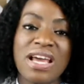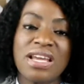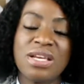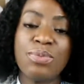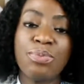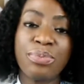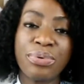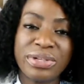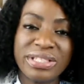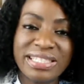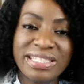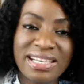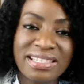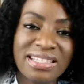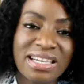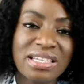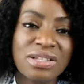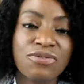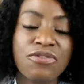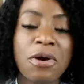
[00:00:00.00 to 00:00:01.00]
and he
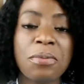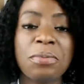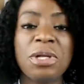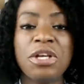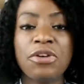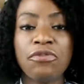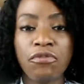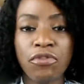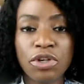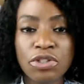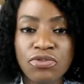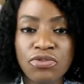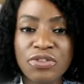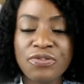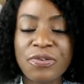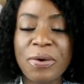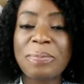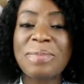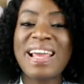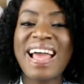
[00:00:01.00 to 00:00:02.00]
protected his family, he fought for
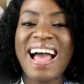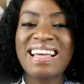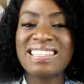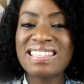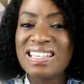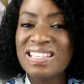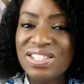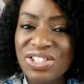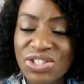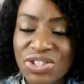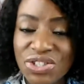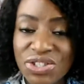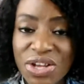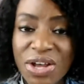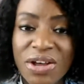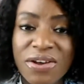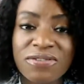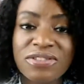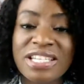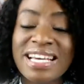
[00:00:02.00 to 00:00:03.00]
his family, and he
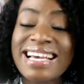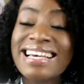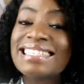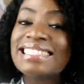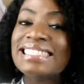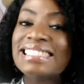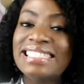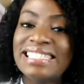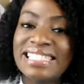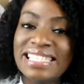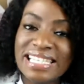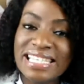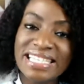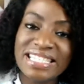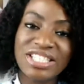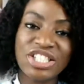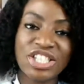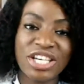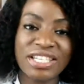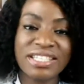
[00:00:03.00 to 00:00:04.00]
served
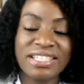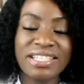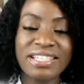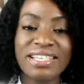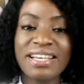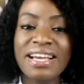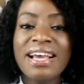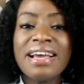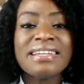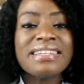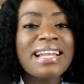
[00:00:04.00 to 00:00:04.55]
diligently.